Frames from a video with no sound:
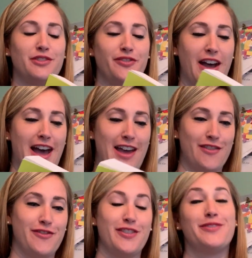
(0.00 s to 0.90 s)

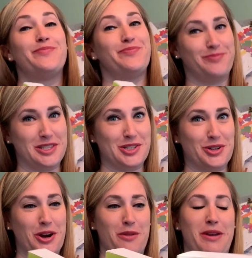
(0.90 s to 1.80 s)
5, Mr.
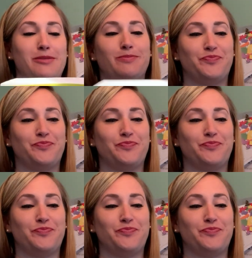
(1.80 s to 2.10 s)
Kermit.